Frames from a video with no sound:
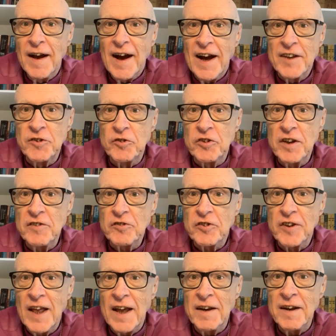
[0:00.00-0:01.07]
And
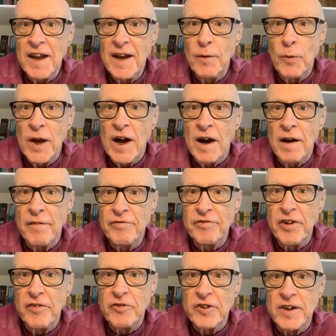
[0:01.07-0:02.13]
since then, here we are,
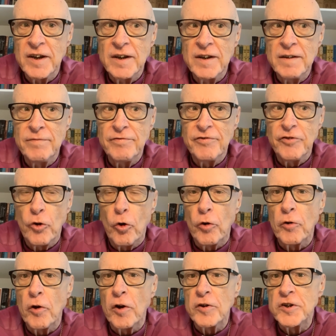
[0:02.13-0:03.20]

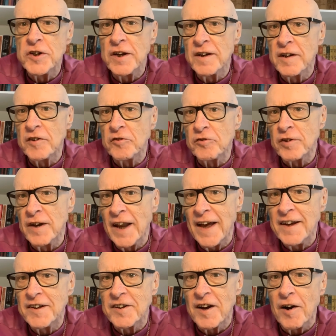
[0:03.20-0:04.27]
54 odd years
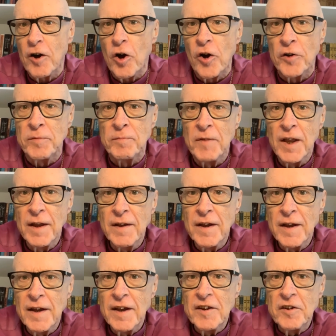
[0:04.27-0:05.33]
later on,
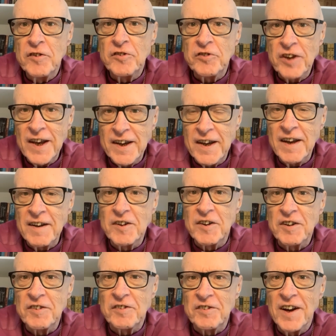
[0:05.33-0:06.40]
seeking
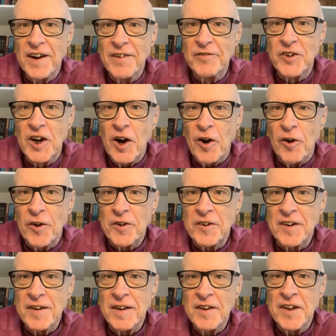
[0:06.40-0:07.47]
to serve God.
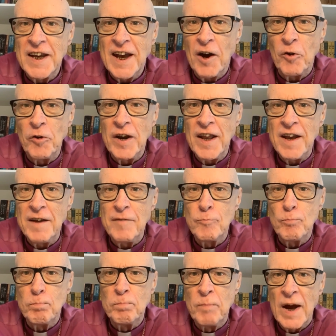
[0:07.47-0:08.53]
The only
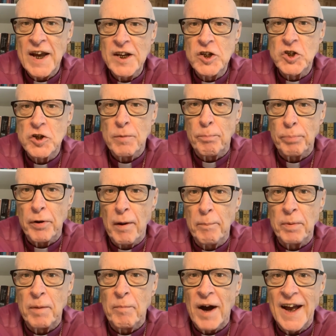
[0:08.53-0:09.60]
major
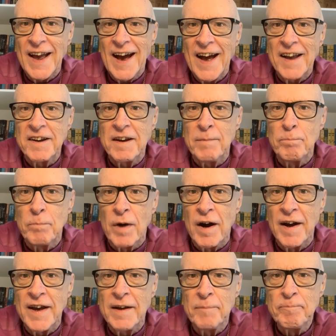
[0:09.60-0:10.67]
problem I had in
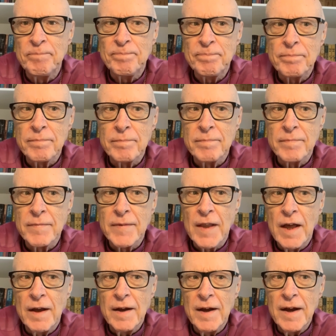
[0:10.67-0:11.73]
my
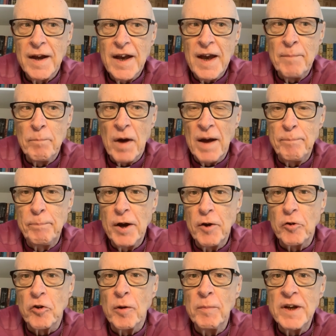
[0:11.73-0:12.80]
in my
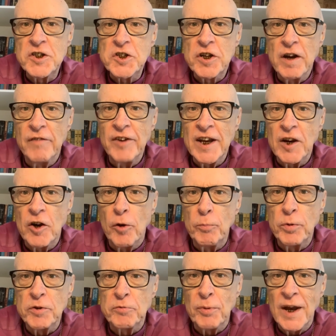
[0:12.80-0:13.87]
pilgrimage serving God
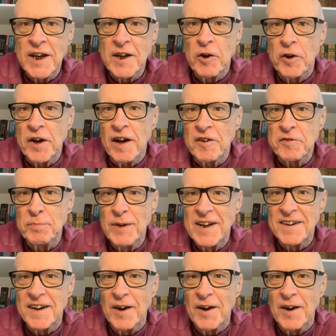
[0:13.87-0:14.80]
was when God asked me to